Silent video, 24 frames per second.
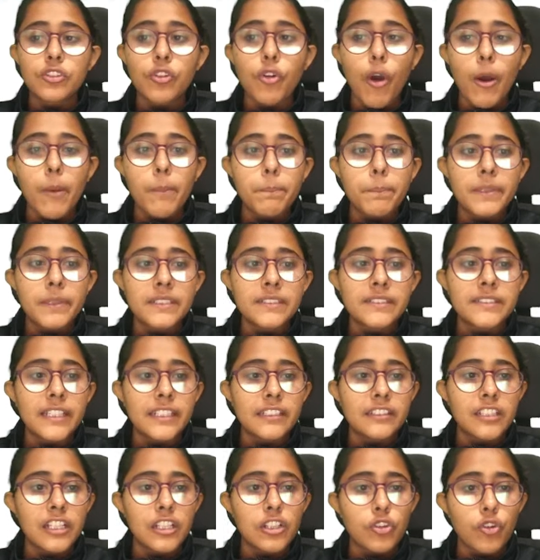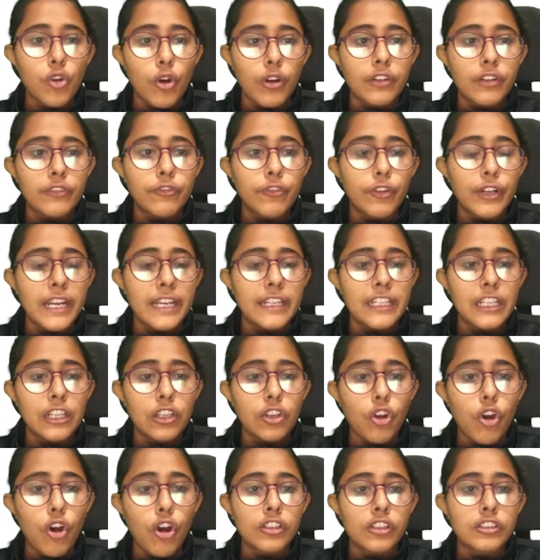compensate the drawer for any
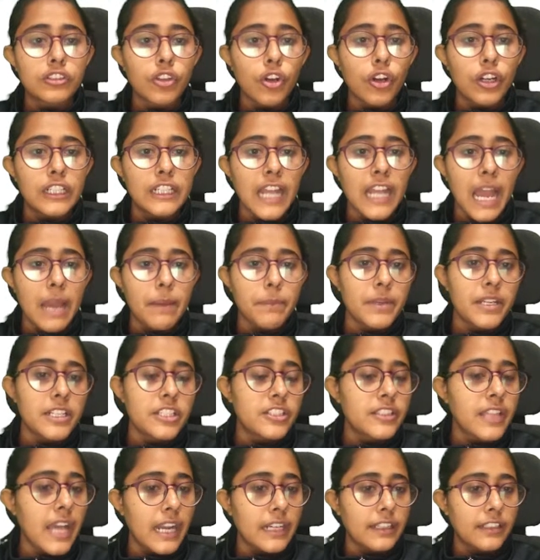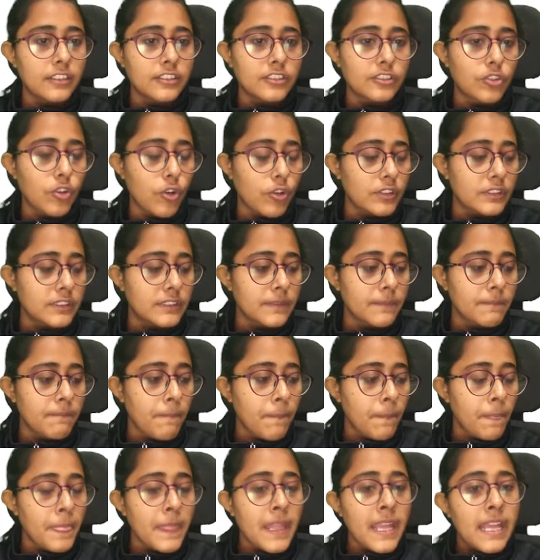loss or damage that is caused.
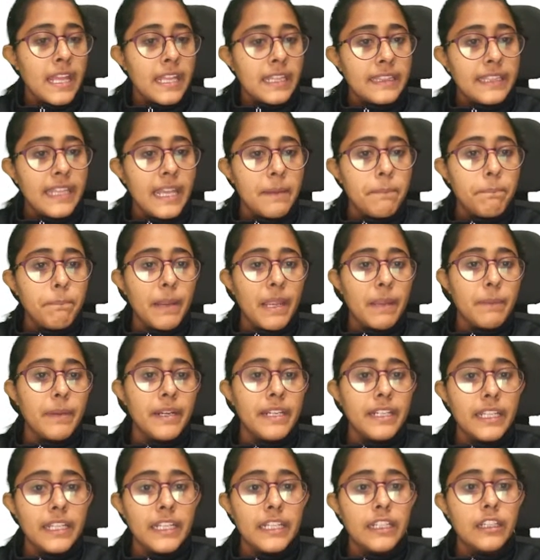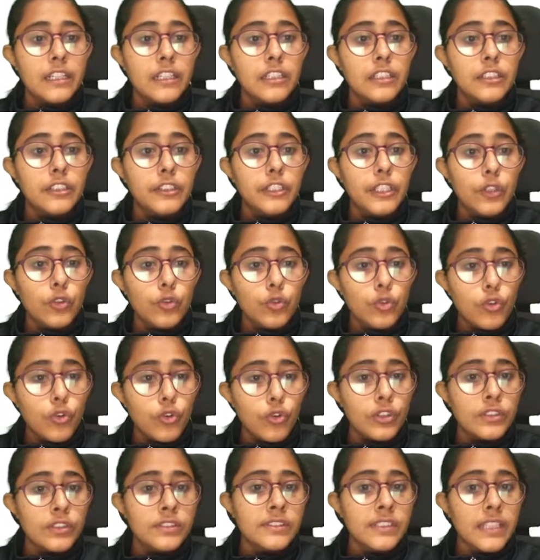Then payment in due
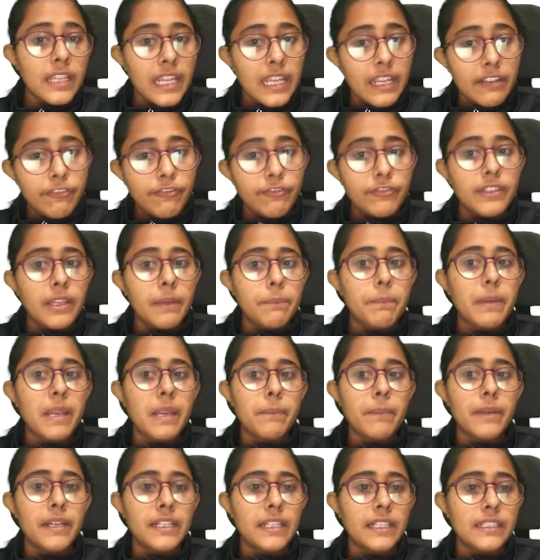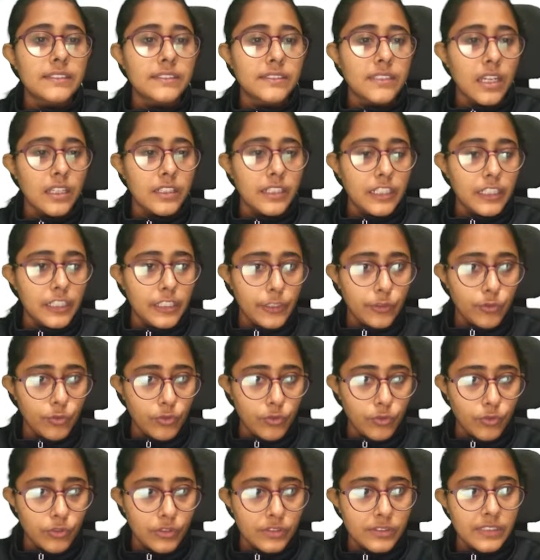course, if the payment is done in due
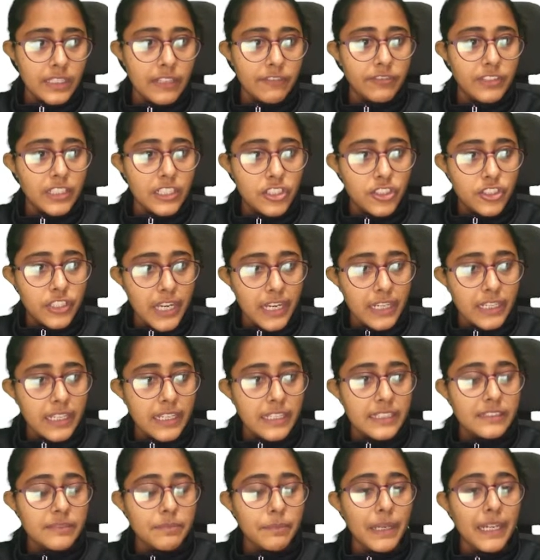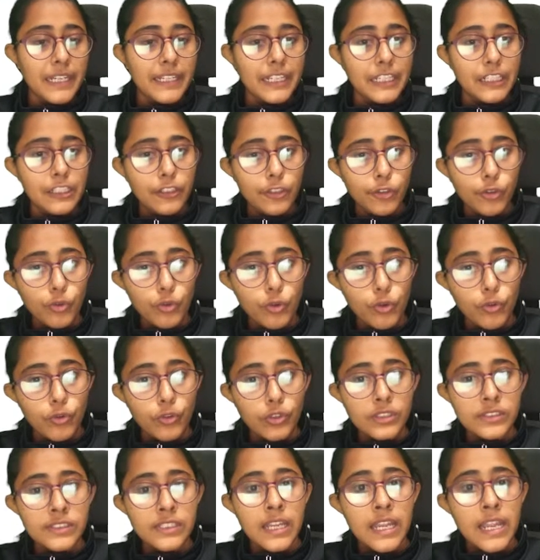course, if the check is made in due
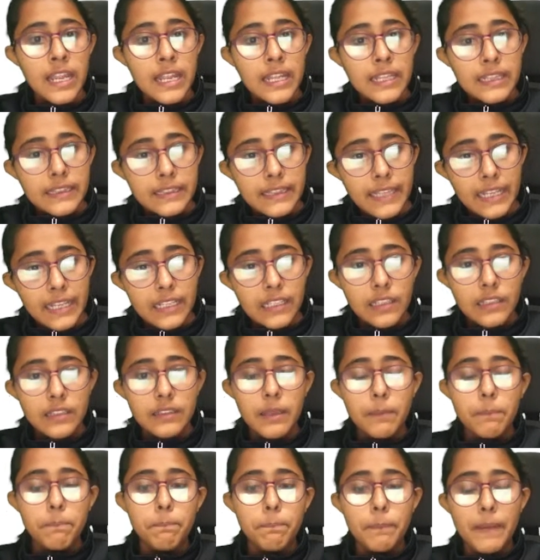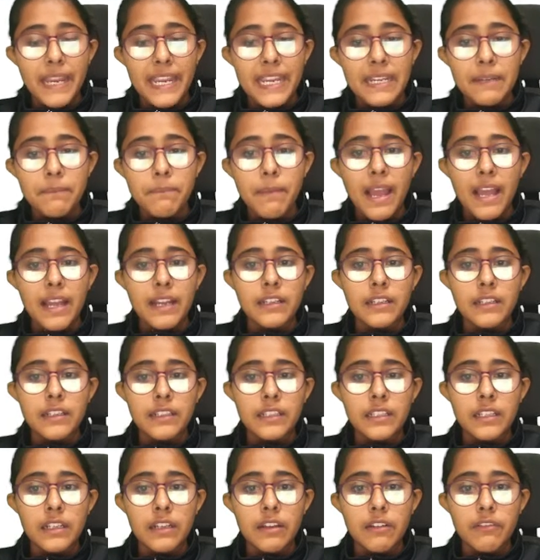course, then the paying banker
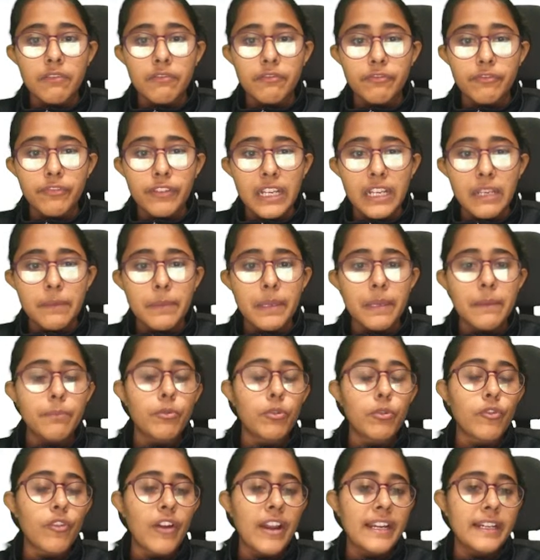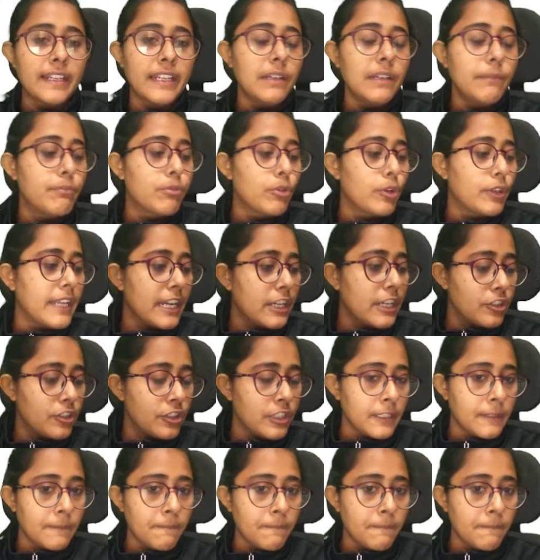will be provided protection.